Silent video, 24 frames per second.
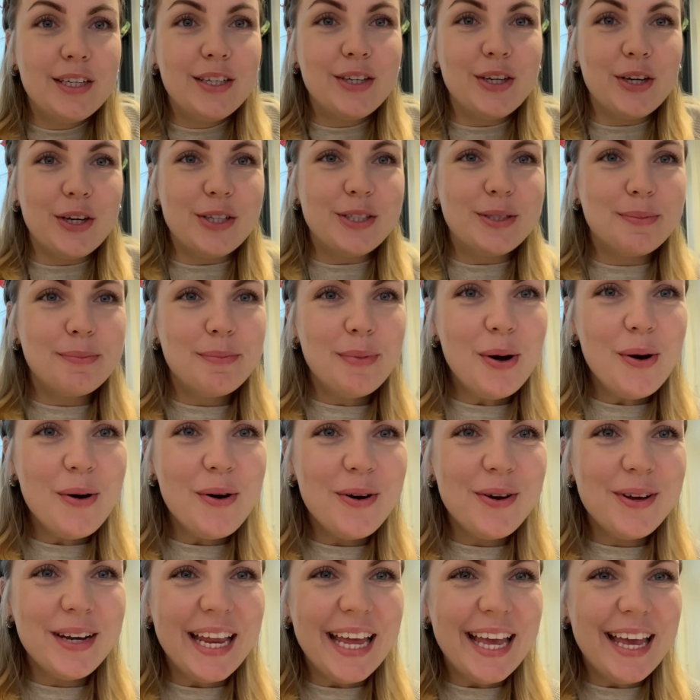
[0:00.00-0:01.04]
Good
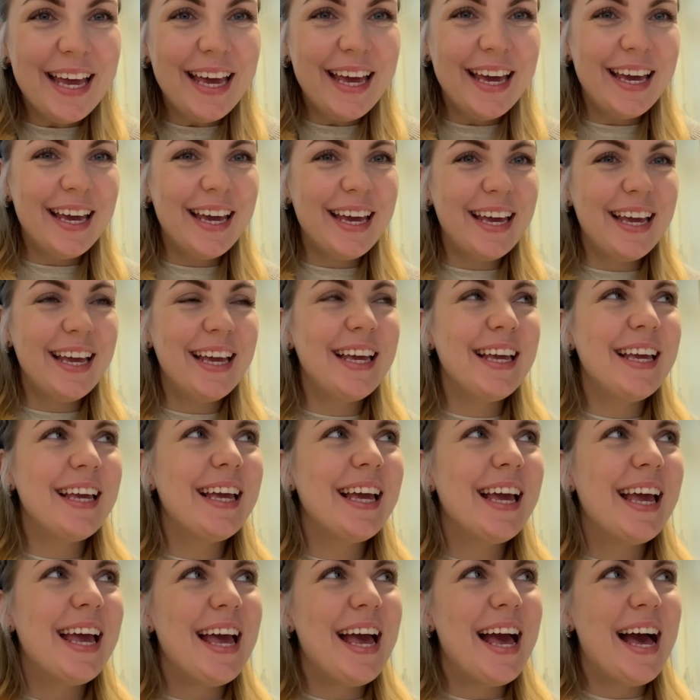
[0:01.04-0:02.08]
morning.
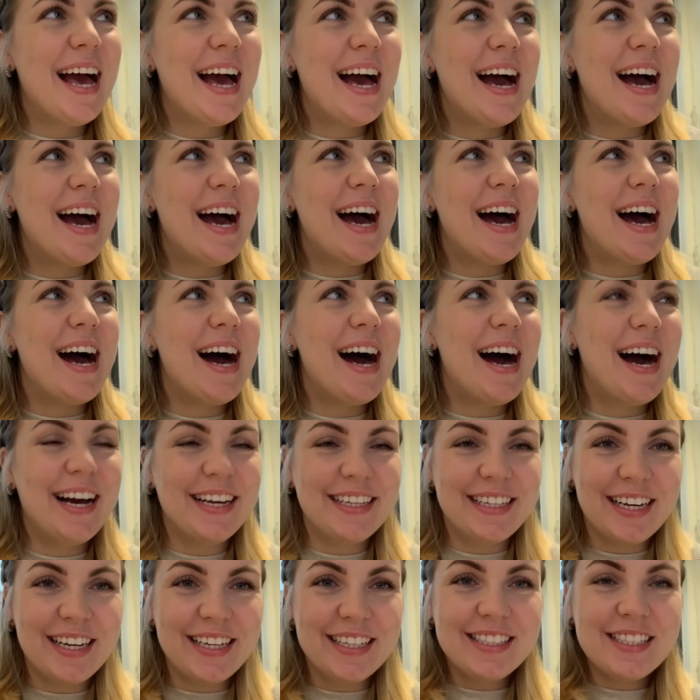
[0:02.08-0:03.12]
Hi
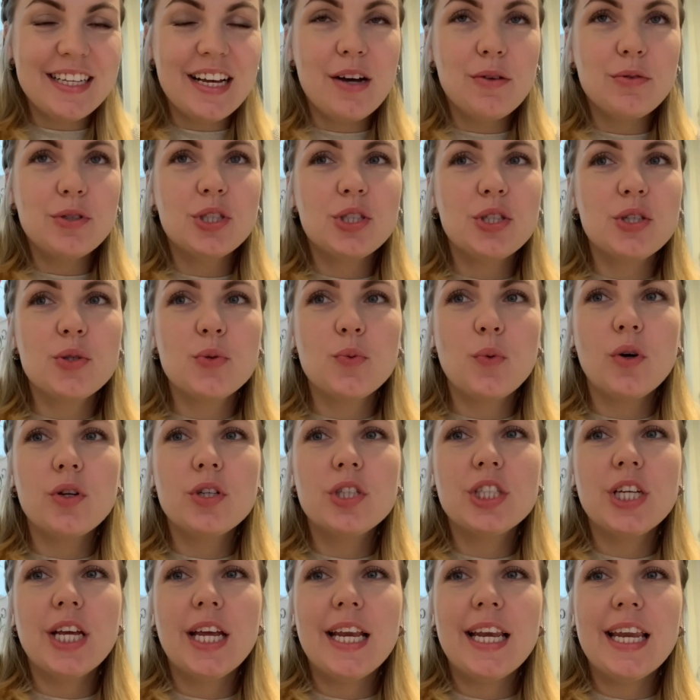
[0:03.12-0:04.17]
guys, I was just
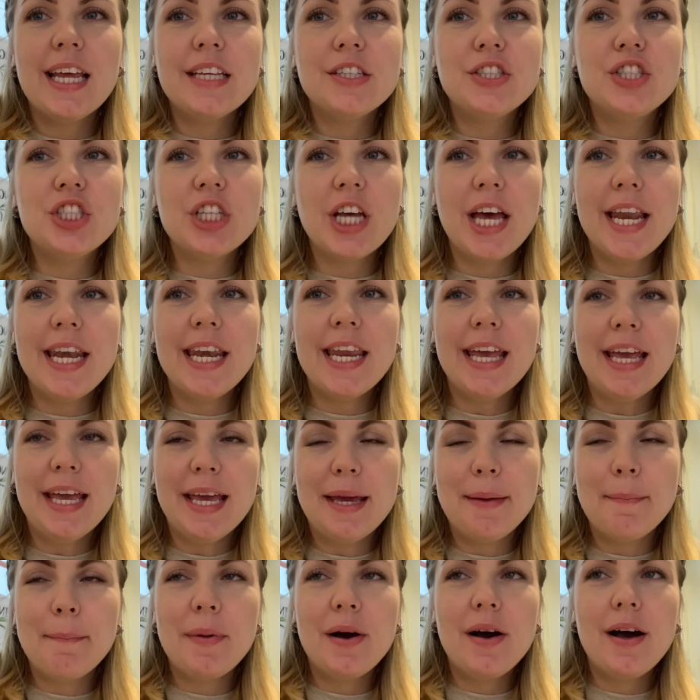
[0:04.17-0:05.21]
watching Jen
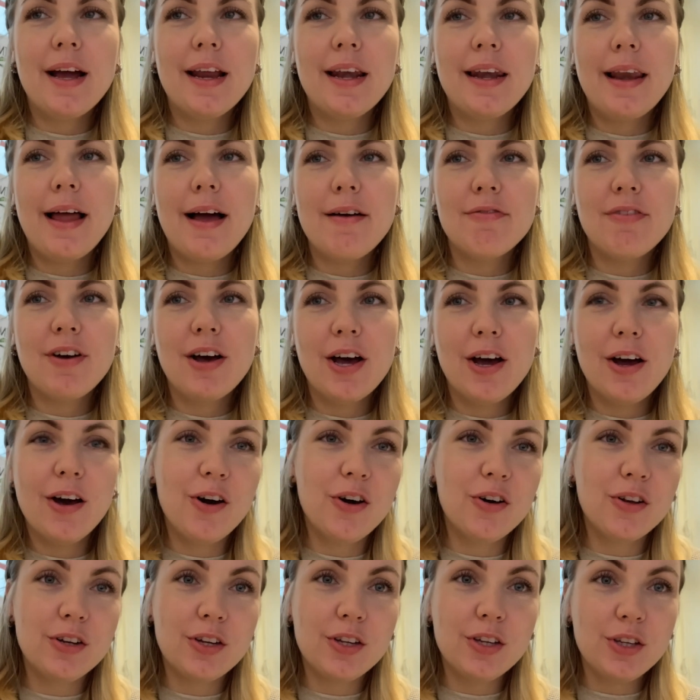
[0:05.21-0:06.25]
M. I love her
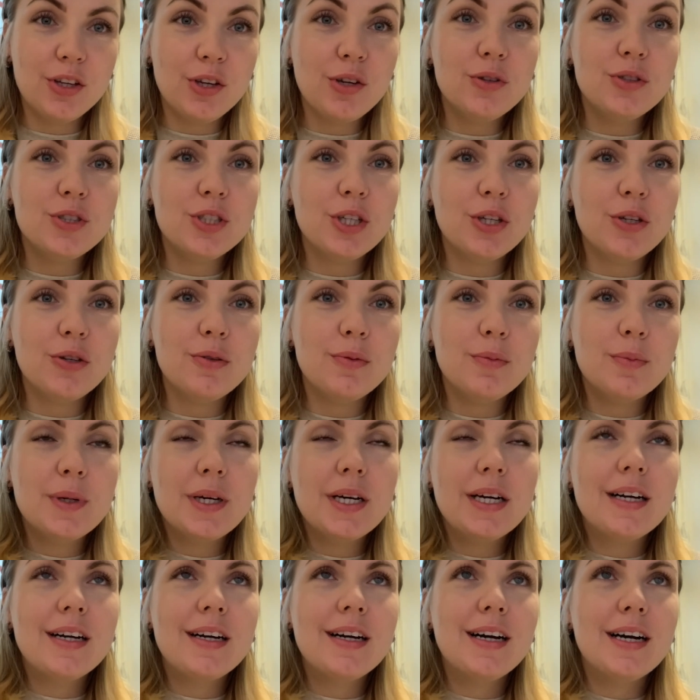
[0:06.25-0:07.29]
on YouTube.
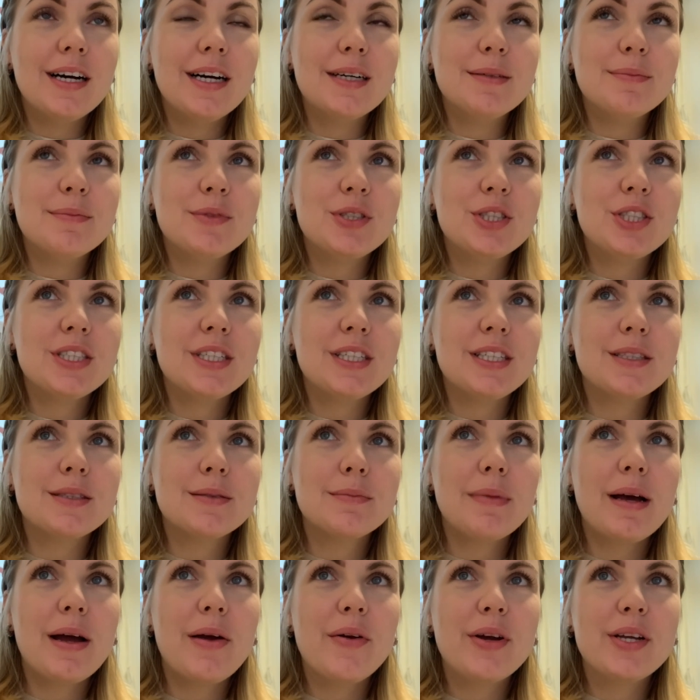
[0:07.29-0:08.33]
Um, she's
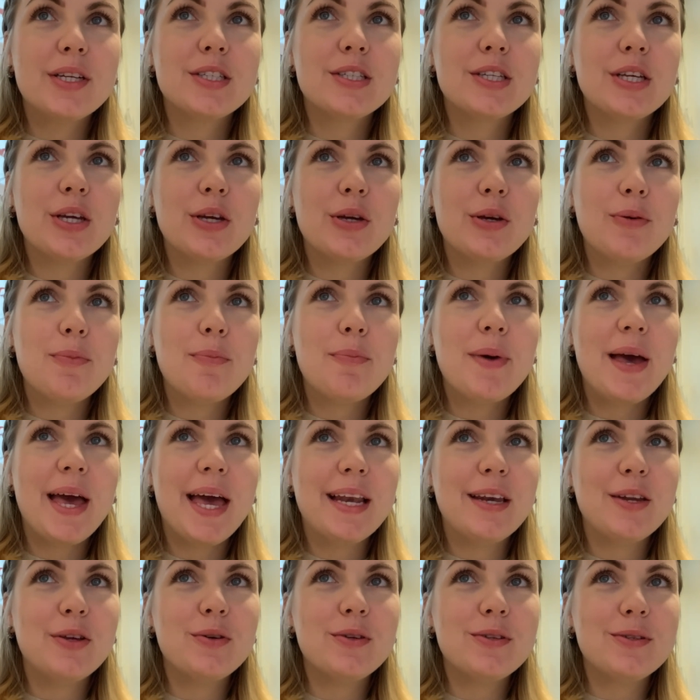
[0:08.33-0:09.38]
married to
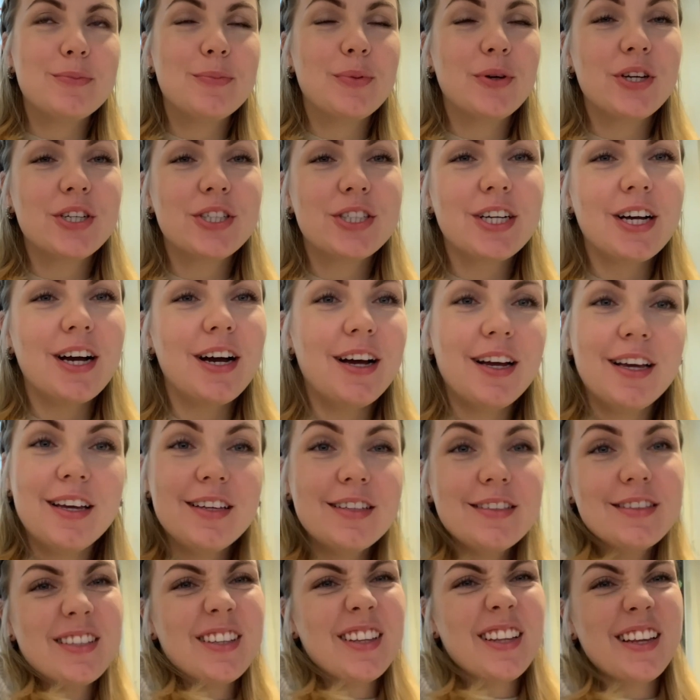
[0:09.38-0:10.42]
Ben, who's a British guy.
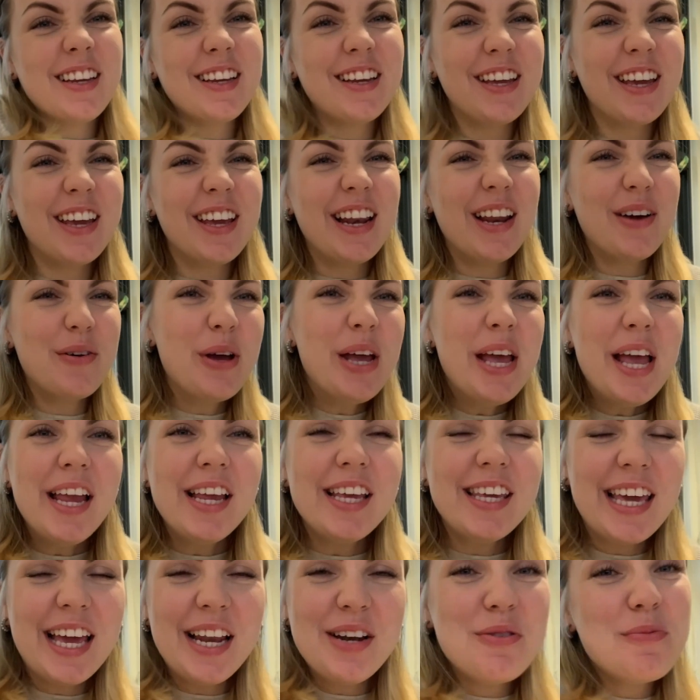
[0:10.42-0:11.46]
So then you get a little,
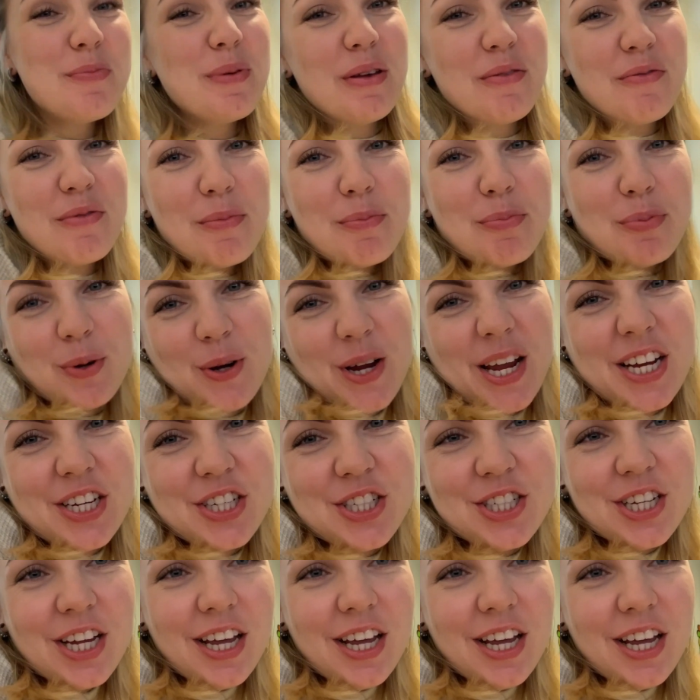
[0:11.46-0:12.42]
get a little bit of a British,